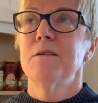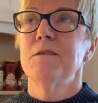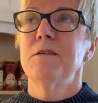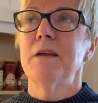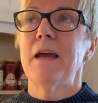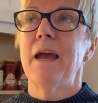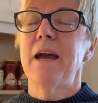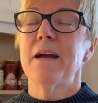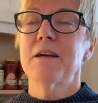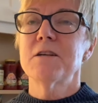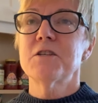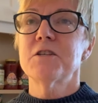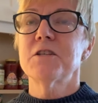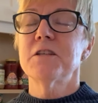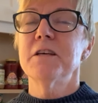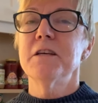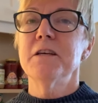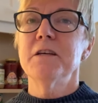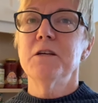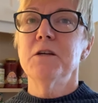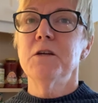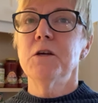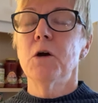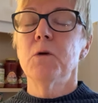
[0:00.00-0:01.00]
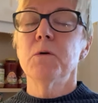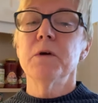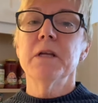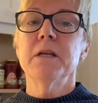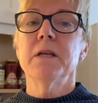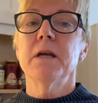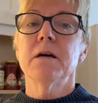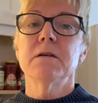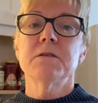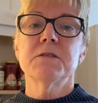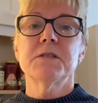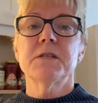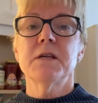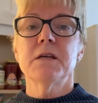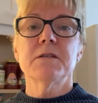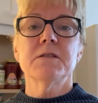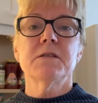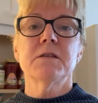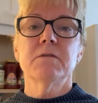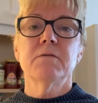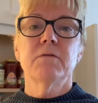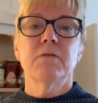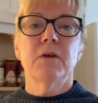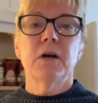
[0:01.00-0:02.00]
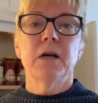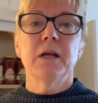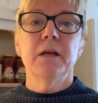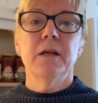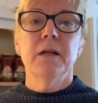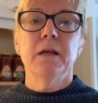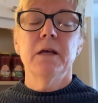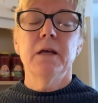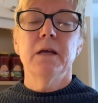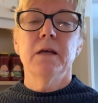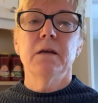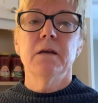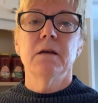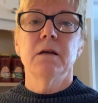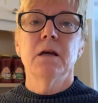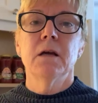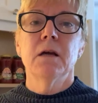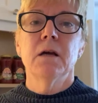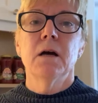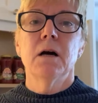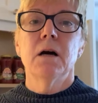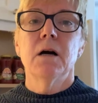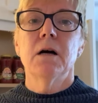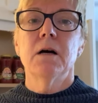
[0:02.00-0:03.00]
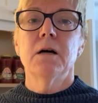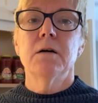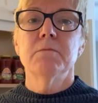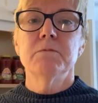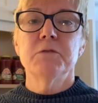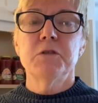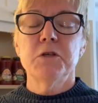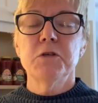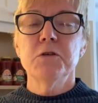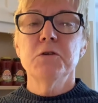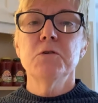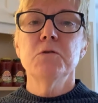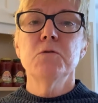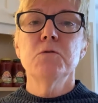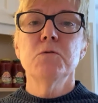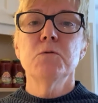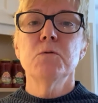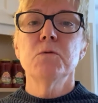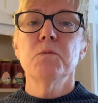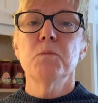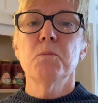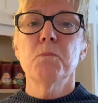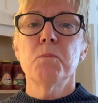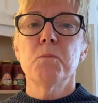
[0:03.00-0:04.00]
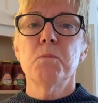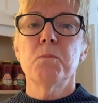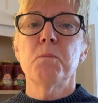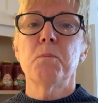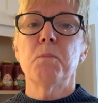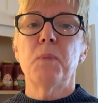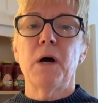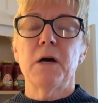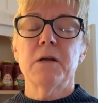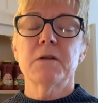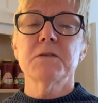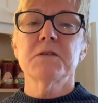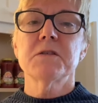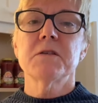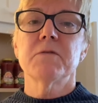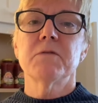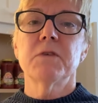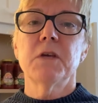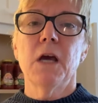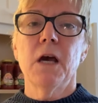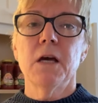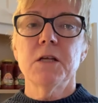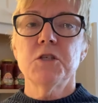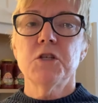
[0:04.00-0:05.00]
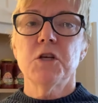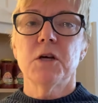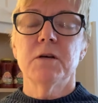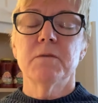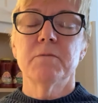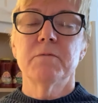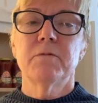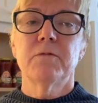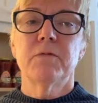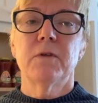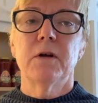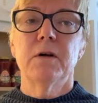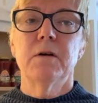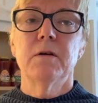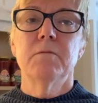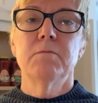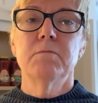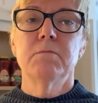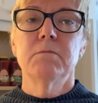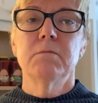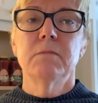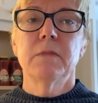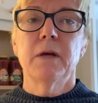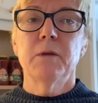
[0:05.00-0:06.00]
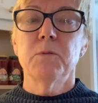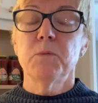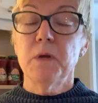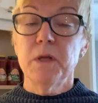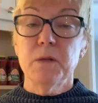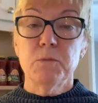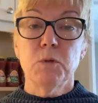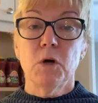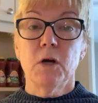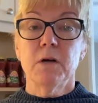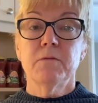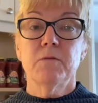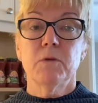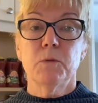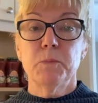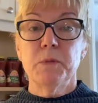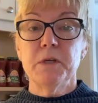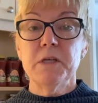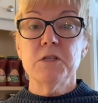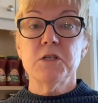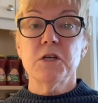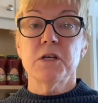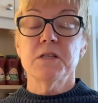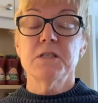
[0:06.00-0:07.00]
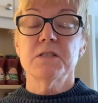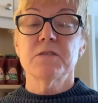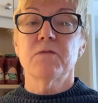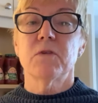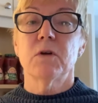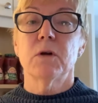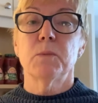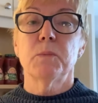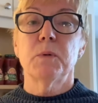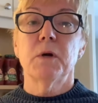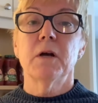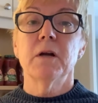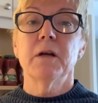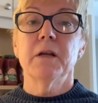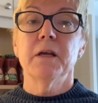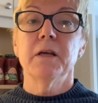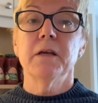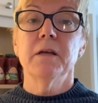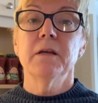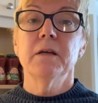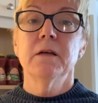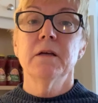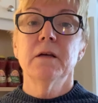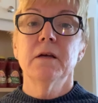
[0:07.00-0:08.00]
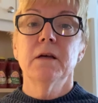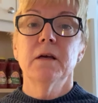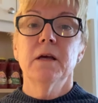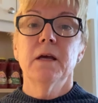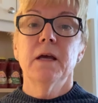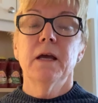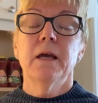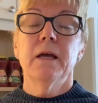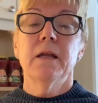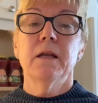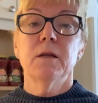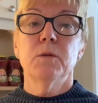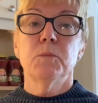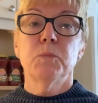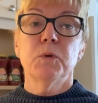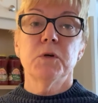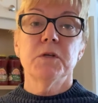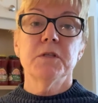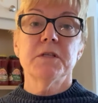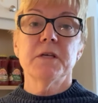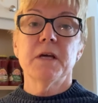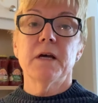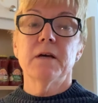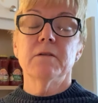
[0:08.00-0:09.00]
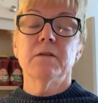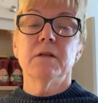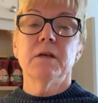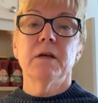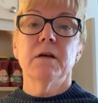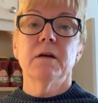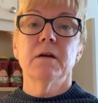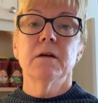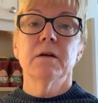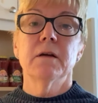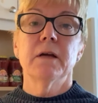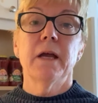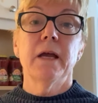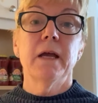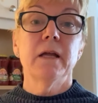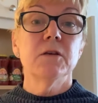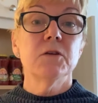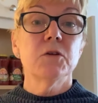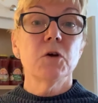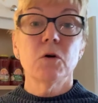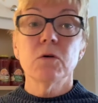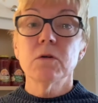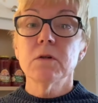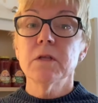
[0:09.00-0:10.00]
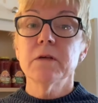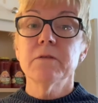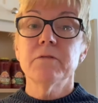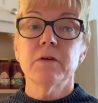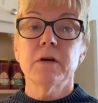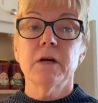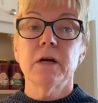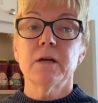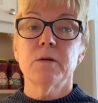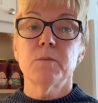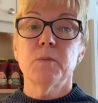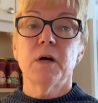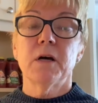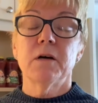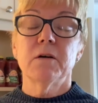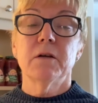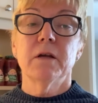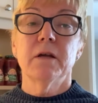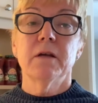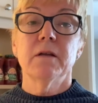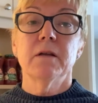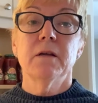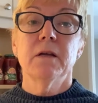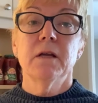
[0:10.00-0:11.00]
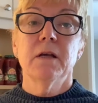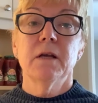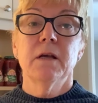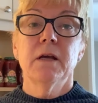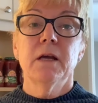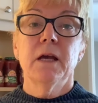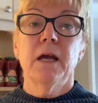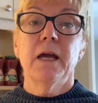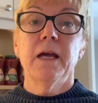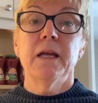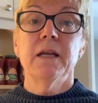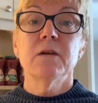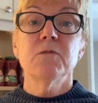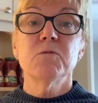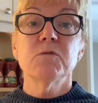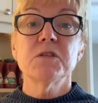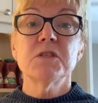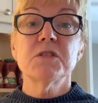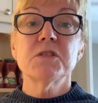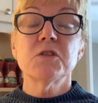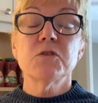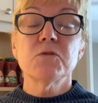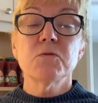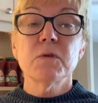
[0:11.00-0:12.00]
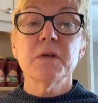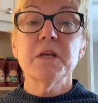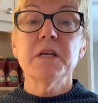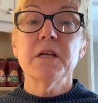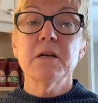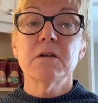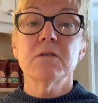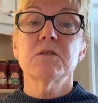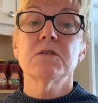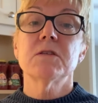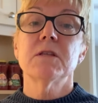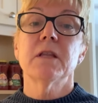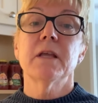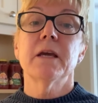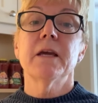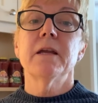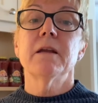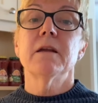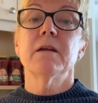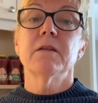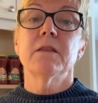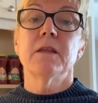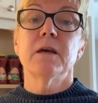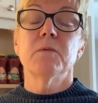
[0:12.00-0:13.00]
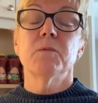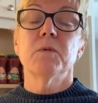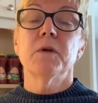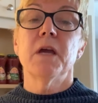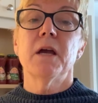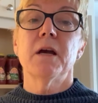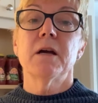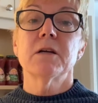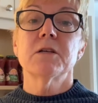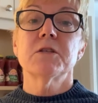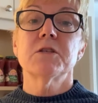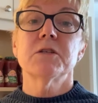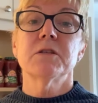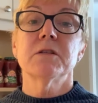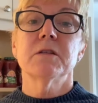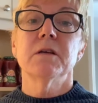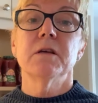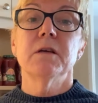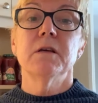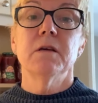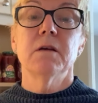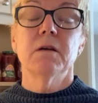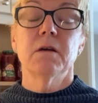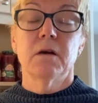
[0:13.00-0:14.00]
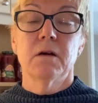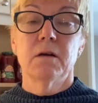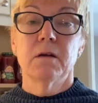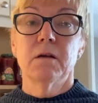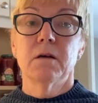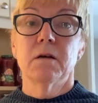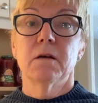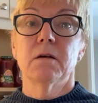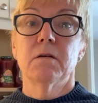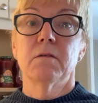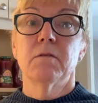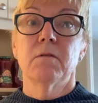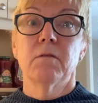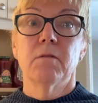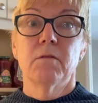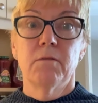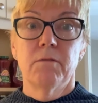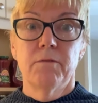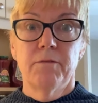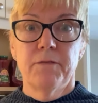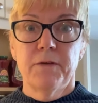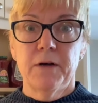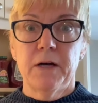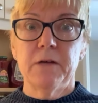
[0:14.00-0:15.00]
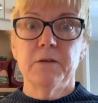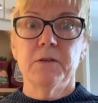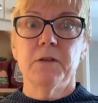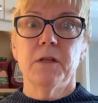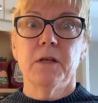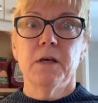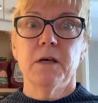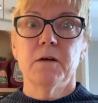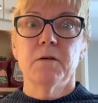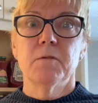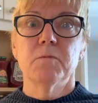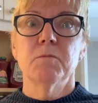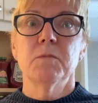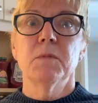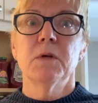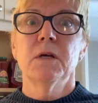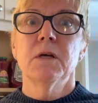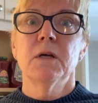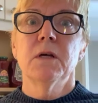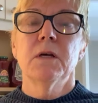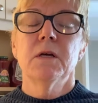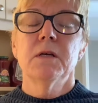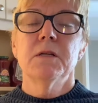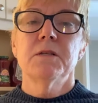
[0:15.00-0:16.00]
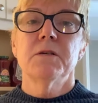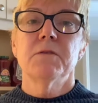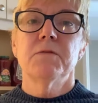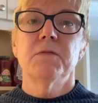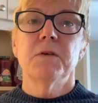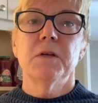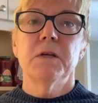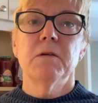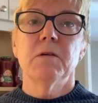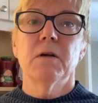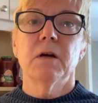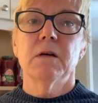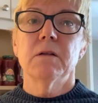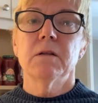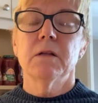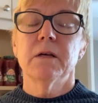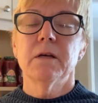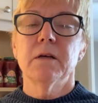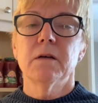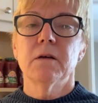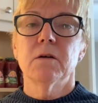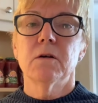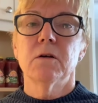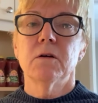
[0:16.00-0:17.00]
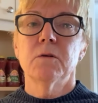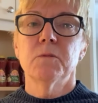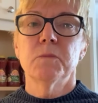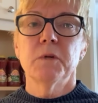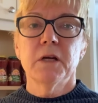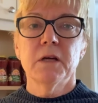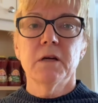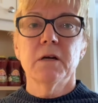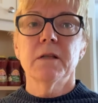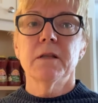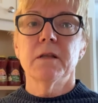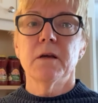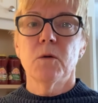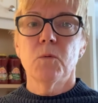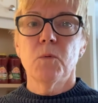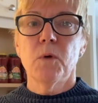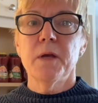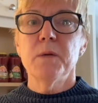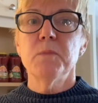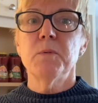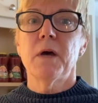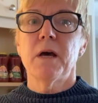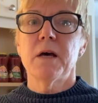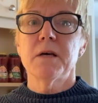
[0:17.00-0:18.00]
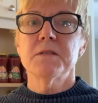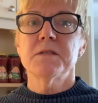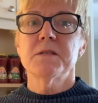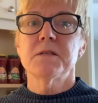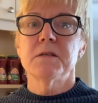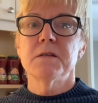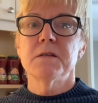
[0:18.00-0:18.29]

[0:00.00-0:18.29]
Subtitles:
actually going downstairs and finding 2 bottles of ketchup that we had bought from BJ's for a party and had put down there and totally forgot about it. And it was 3 years later that we actually kind of found them to figure out, like, oh my God, they're way past the